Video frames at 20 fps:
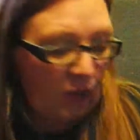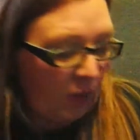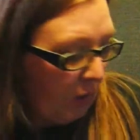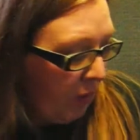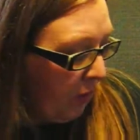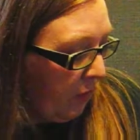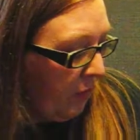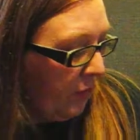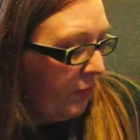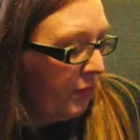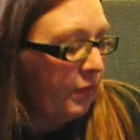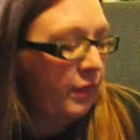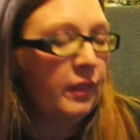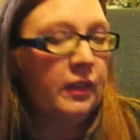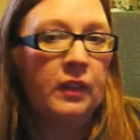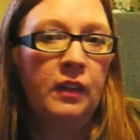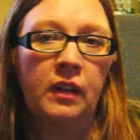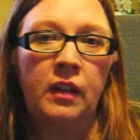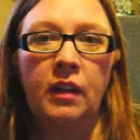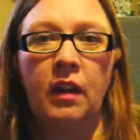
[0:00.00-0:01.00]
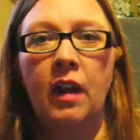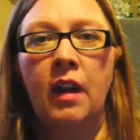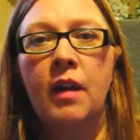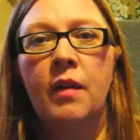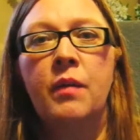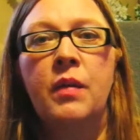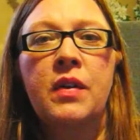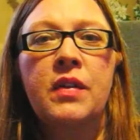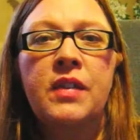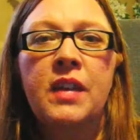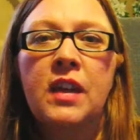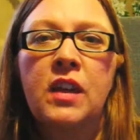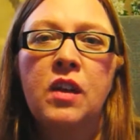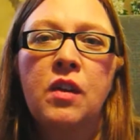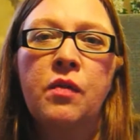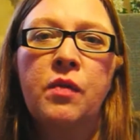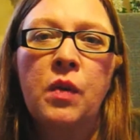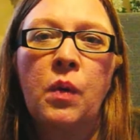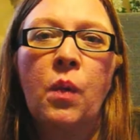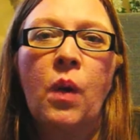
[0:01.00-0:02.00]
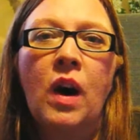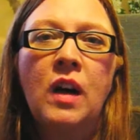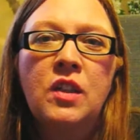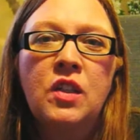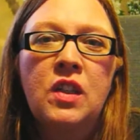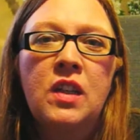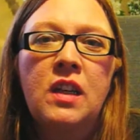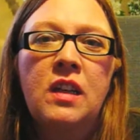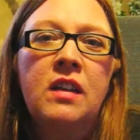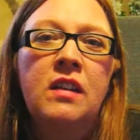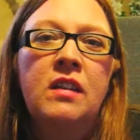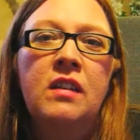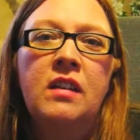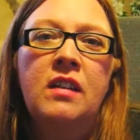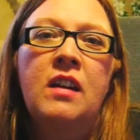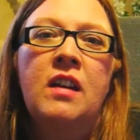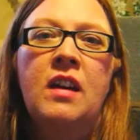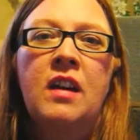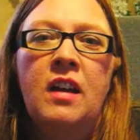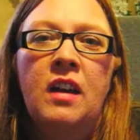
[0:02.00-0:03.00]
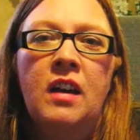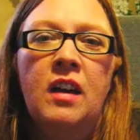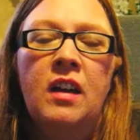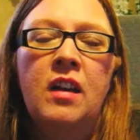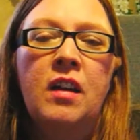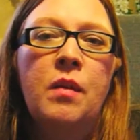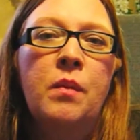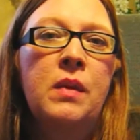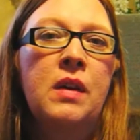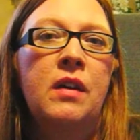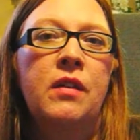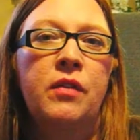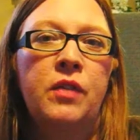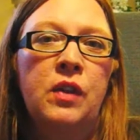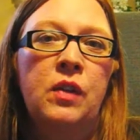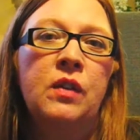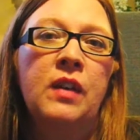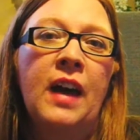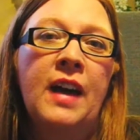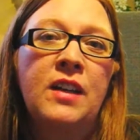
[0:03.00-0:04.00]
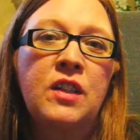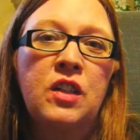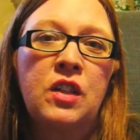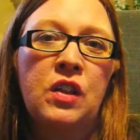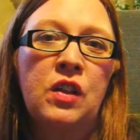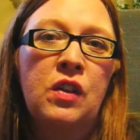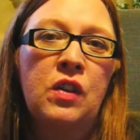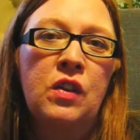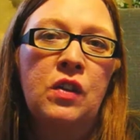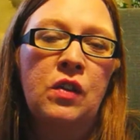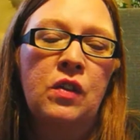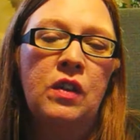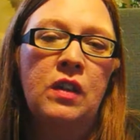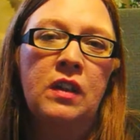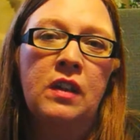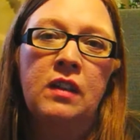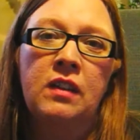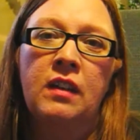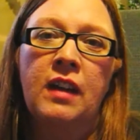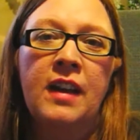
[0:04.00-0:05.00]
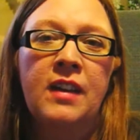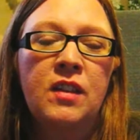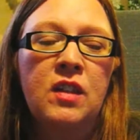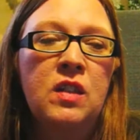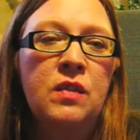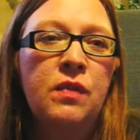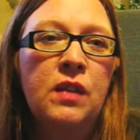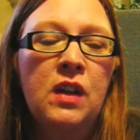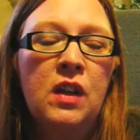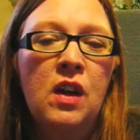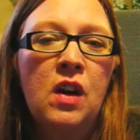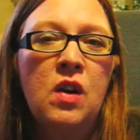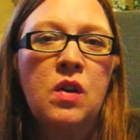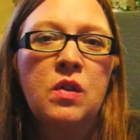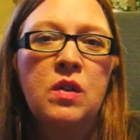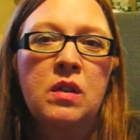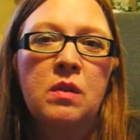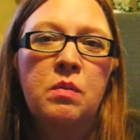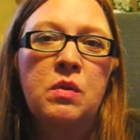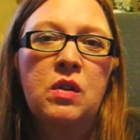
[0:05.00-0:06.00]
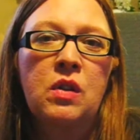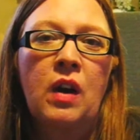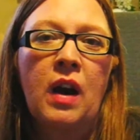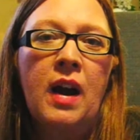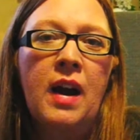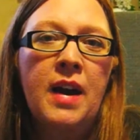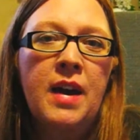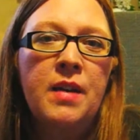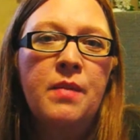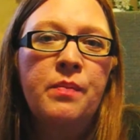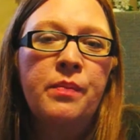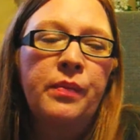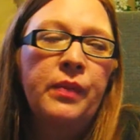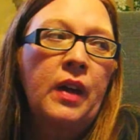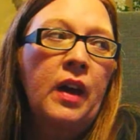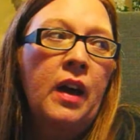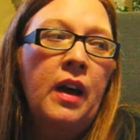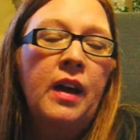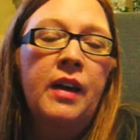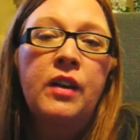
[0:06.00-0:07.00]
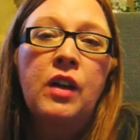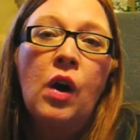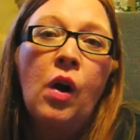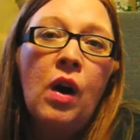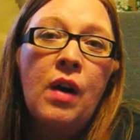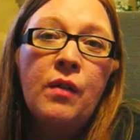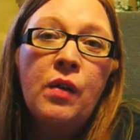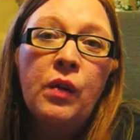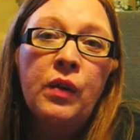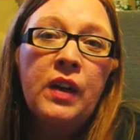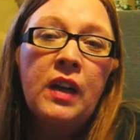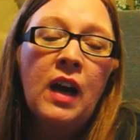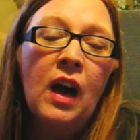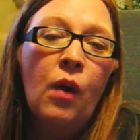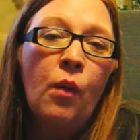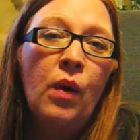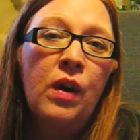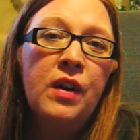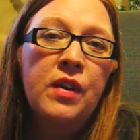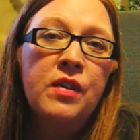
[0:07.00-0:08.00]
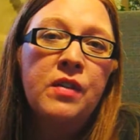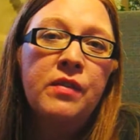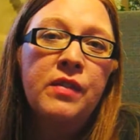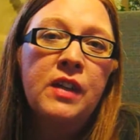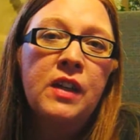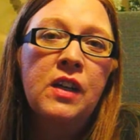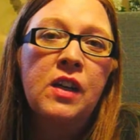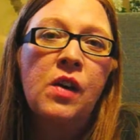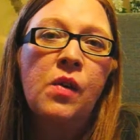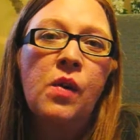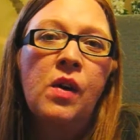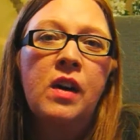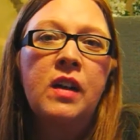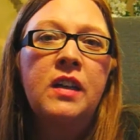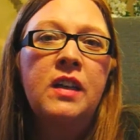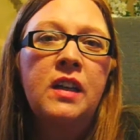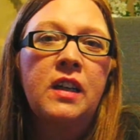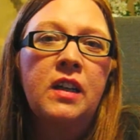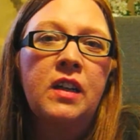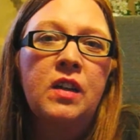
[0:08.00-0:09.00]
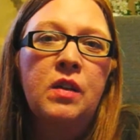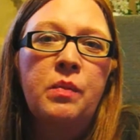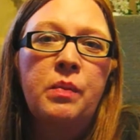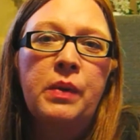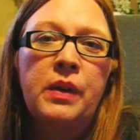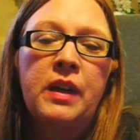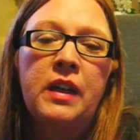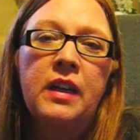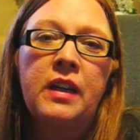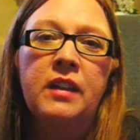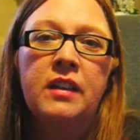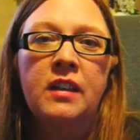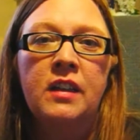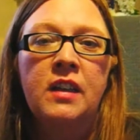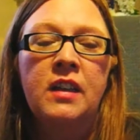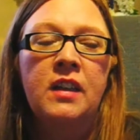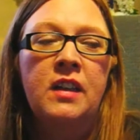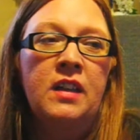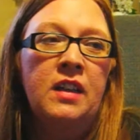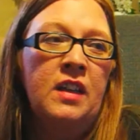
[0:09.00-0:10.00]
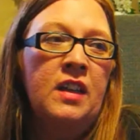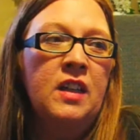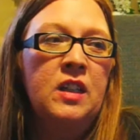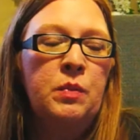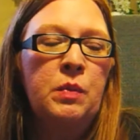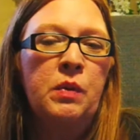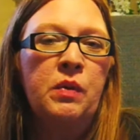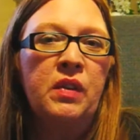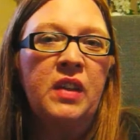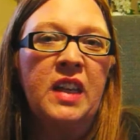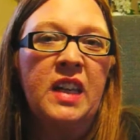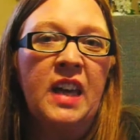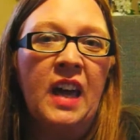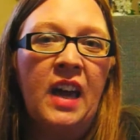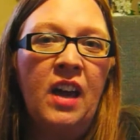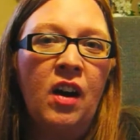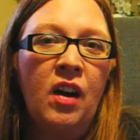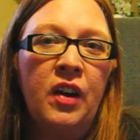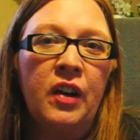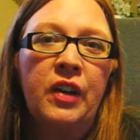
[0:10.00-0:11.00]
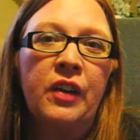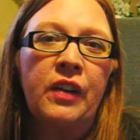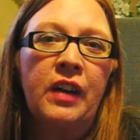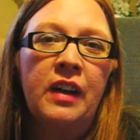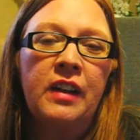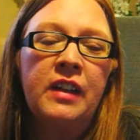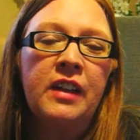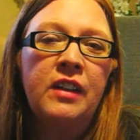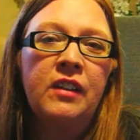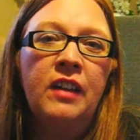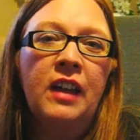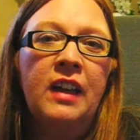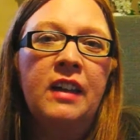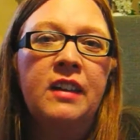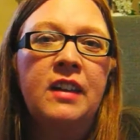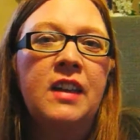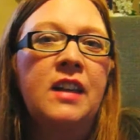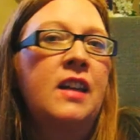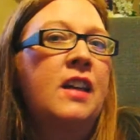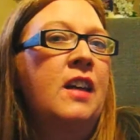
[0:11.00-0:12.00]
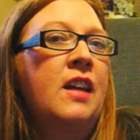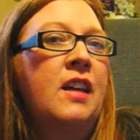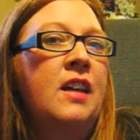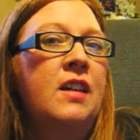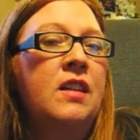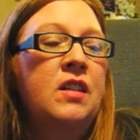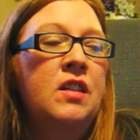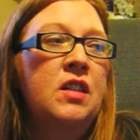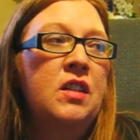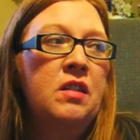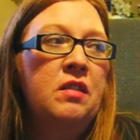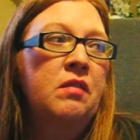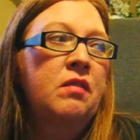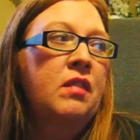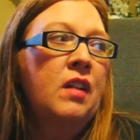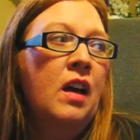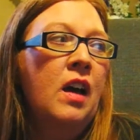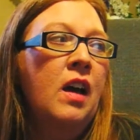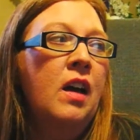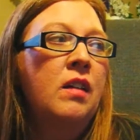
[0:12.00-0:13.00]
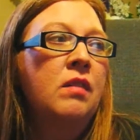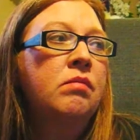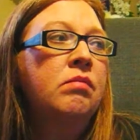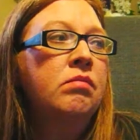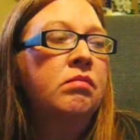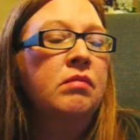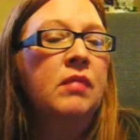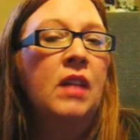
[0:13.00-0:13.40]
so um, well, thank you for watching. Um, if you'd like to, you can like this video, subscribe. I know I've only got one other video on here, but it's been really chaotic around here lately, and um,